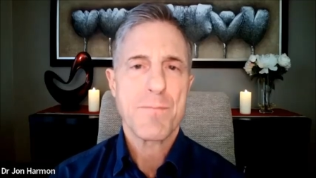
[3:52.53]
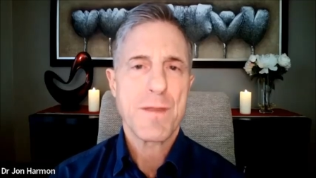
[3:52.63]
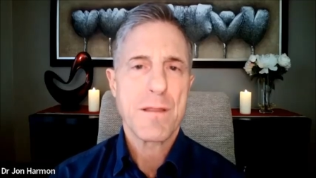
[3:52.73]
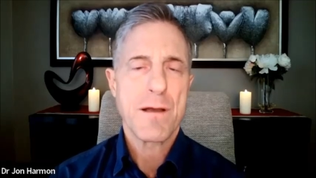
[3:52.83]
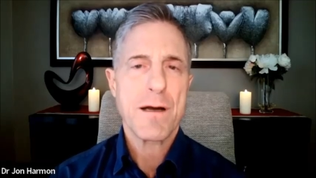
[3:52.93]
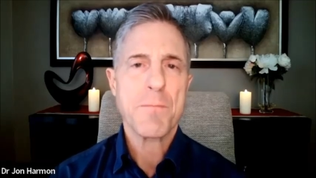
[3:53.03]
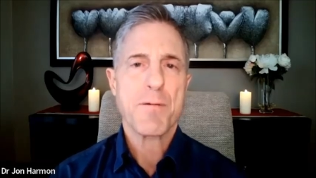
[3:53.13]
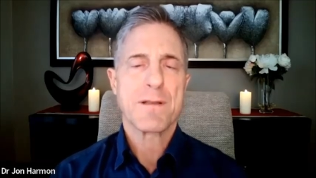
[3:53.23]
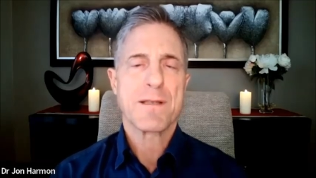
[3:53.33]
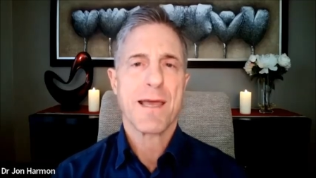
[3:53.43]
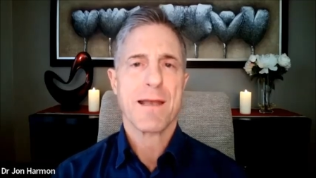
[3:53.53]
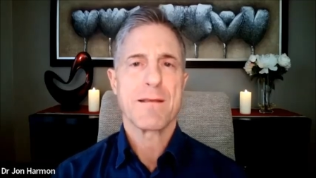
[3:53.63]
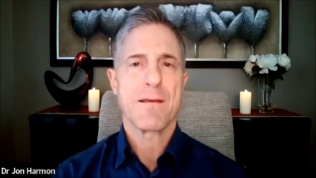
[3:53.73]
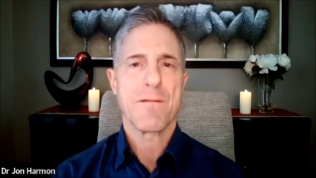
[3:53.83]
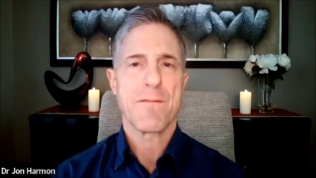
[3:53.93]
lung
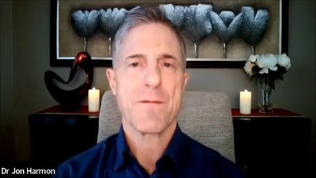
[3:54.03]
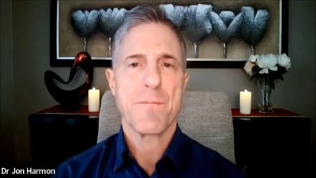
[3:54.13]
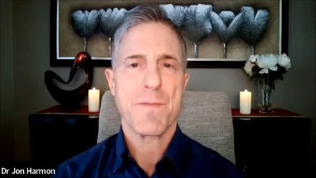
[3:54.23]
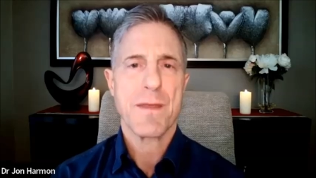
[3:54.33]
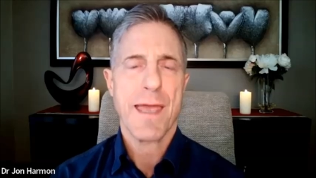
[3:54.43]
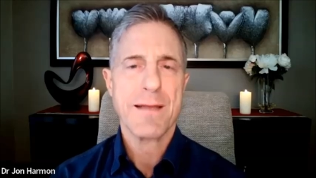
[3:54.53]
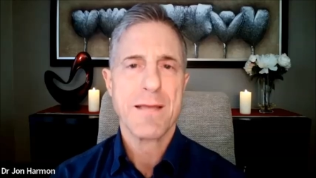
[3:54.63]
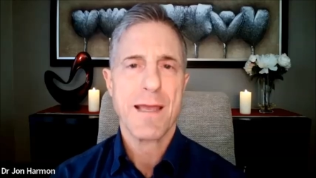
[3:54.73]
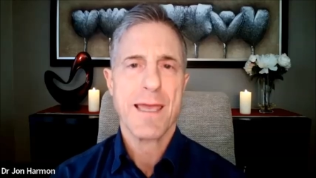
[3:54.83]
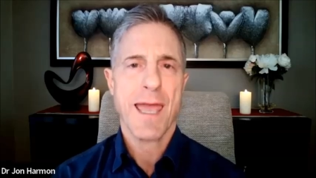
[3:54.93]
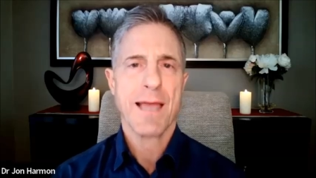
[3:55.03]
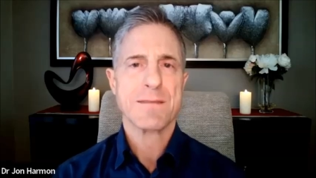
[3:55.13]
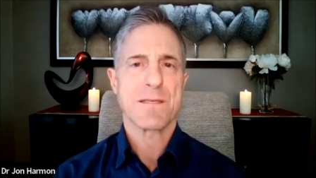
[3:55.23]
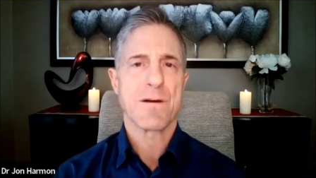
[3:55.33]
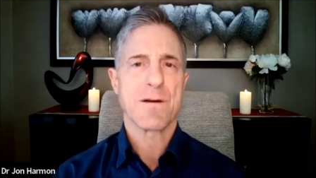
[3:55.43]
protective,
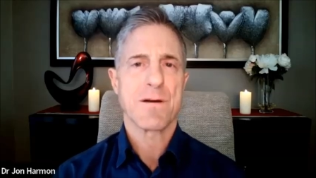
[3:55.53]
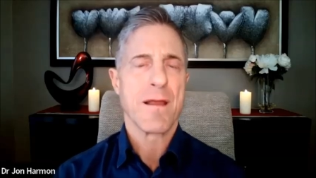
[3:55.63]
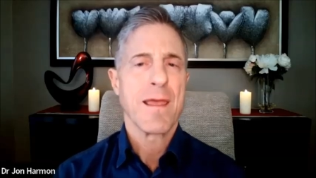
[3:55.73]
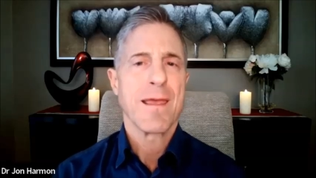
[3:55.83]
anti-cancer,